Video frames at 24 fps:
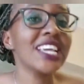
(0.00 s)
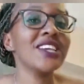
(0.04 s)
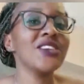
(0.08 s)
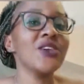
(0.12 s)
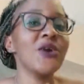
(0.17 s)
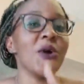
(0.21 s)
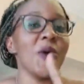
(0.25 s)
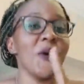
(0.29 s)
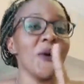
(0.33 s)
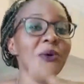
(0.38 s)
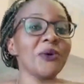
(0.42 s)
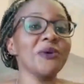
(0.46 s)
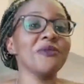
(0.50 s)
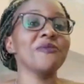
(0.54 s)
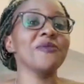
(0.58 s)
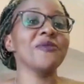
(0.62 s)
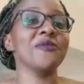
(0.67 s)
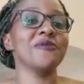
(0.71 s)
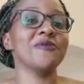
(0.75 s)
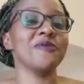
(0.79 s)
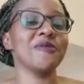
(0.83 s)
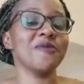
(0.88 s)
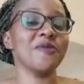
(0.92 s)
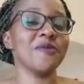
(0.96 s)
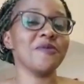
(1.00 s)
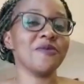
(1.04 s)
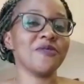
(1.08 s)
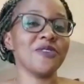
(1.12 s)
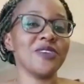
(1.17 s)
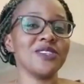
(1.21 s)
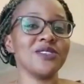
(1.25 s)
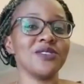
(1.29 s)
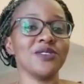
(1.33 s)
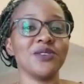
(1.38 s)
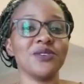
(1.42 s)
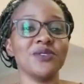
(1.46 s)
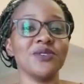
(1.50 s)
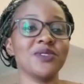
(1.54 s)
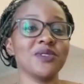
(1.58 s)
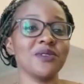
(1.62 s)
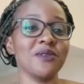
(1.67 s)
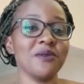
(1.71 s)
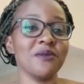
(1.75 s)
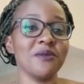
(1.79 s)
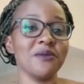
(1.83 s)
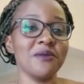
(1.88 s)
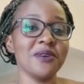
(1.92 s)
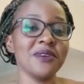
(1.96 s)
You will move from the friend zone.
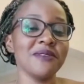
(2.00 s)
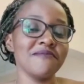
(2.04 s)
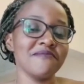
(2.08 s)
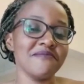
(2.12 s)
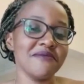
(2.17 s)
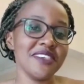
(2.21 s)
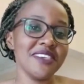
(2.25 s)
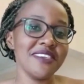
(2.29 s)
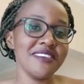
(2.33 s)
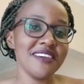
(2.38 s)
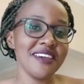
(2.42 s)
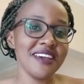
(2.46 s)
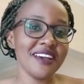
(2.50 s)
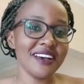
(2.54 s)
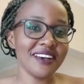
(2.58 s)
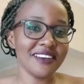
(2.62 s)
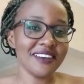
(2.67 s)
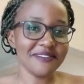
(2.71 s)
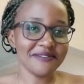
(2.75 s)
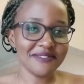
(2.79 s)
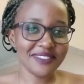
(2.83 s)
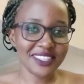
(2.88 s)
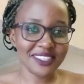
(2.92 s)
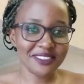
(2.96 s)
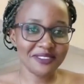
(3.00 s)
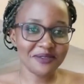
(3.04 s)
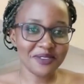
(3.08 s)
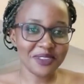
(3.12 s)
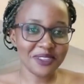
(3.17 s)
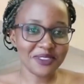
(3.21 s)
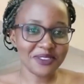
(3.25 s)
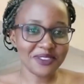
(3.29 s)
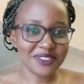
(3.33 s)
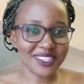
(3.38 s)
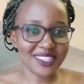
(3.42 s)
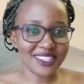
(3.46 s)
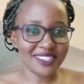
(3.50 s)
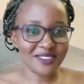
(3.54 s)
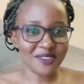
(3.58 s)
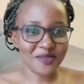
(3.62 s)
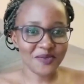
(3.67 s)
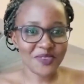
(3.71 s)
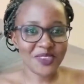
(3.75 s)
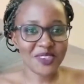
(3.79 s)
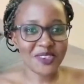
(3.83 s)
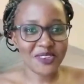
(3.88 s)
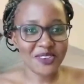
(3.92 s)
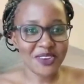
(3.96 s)
So yeah, that's my 2 cents
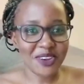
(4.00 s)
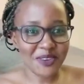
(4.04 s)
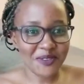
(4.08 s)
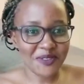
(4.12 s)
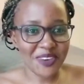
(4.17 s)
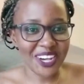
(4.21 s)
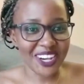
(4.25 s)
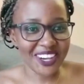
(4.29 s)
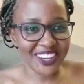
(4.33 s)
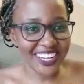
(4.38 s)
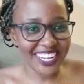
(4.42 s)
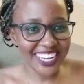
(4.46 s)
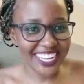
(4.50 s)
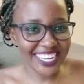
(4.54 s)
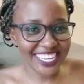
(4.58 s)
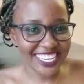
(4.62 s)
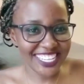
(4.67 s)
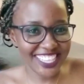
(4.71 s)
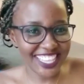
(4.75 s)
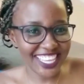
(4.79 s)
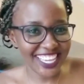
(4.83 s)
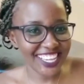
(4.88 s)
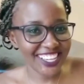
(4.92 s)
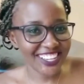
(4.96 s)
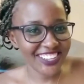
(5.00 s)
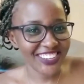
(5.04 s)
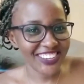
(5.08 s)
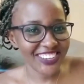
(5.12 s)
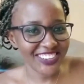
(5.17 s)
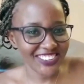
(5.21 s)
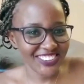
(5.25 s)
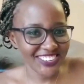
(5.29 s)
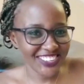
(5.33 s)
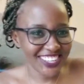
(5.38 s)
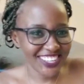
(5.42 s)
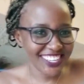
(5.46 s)
opinion about it. Thank you.